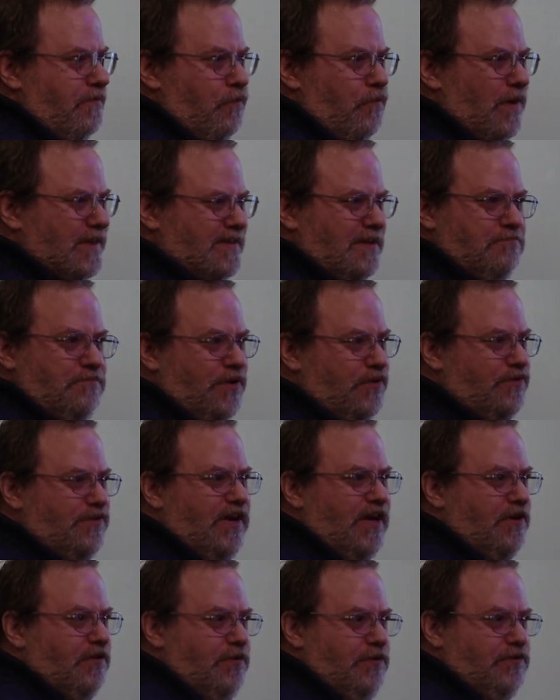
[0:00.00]
of what the
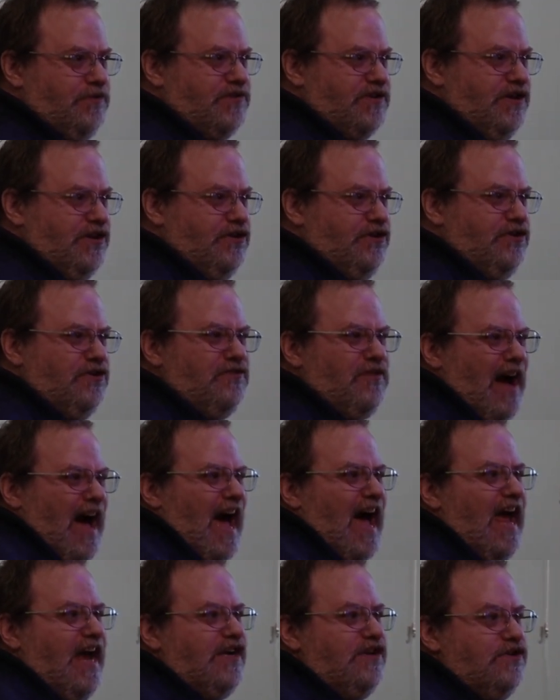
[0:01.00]
military was going to do.
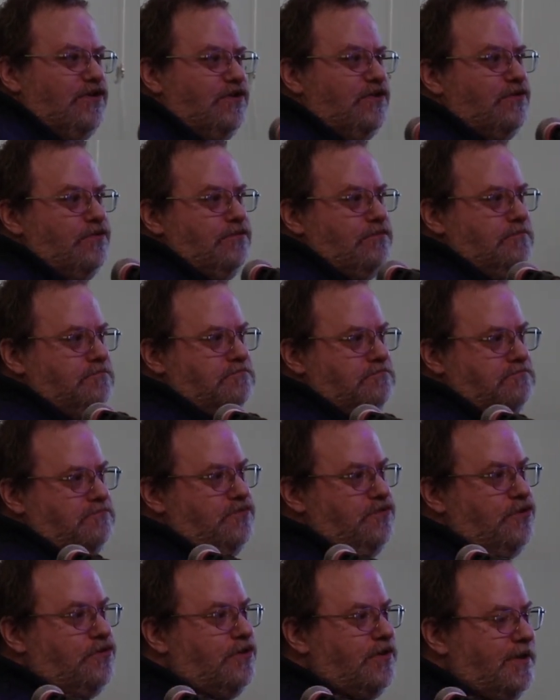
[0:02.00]
I knew
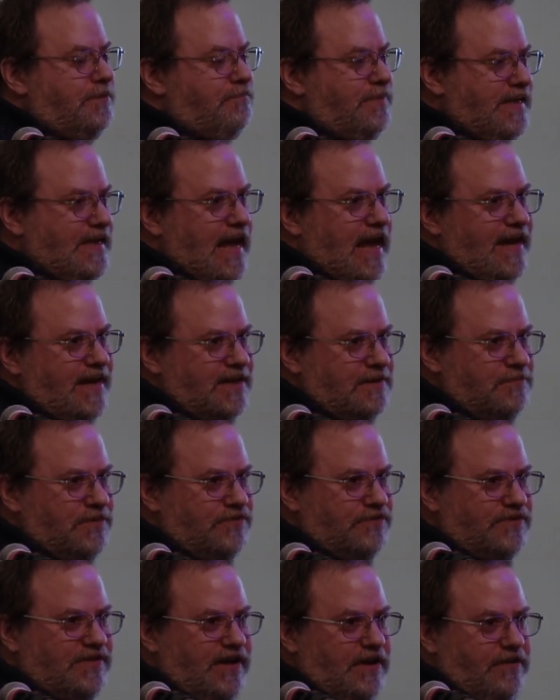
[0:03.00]
you couldn't be gay in the
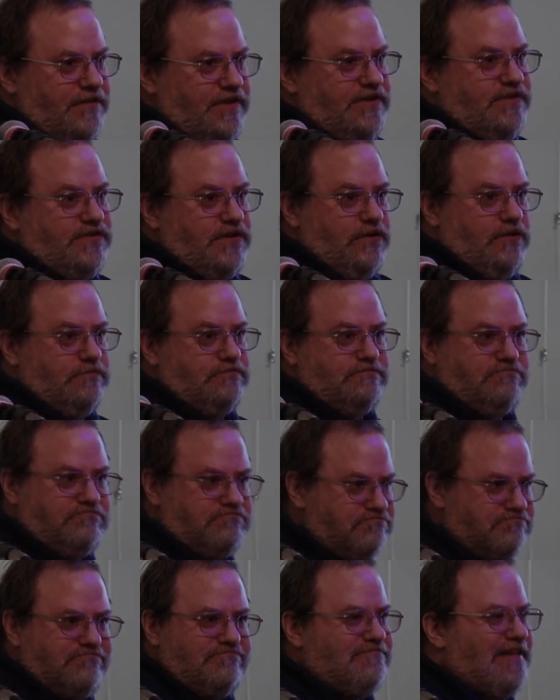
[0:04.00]
military, so
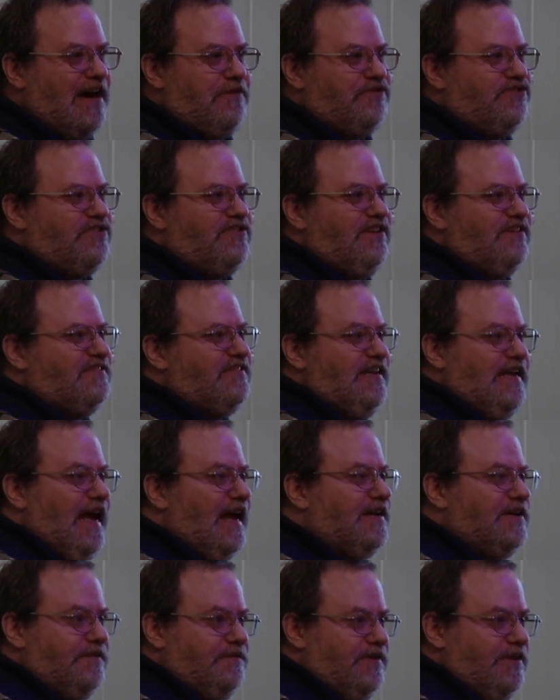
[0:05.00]
that was just the
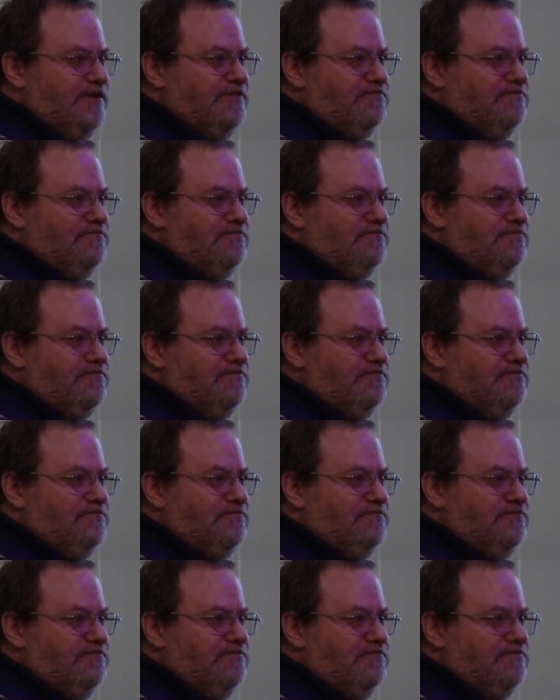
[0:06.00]
end.